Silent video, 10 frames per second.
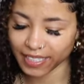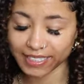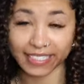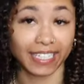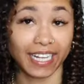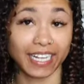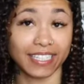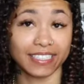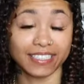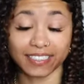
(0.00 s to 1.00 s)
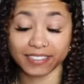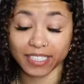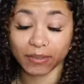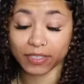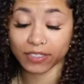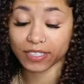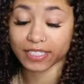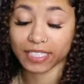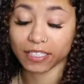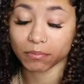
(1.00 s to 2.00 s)
it's a lot, you know what I'm saying? We're literally
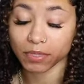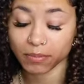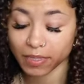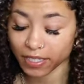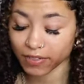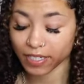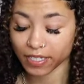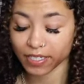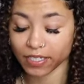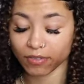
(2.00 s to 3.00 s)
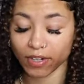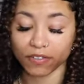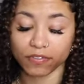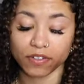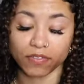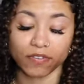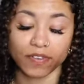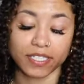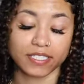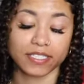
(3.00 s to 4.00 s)
seeing a BBL getting done right in front of our
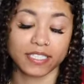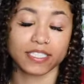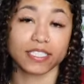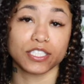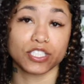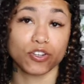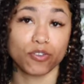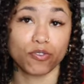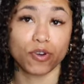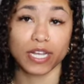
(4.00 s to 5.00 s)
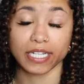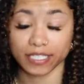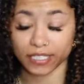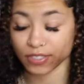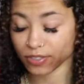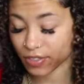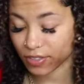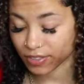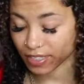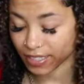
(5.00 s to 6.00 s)
faces. That shit is crazy, you
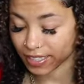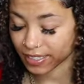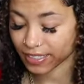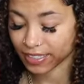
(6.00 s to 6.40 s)
know? Like,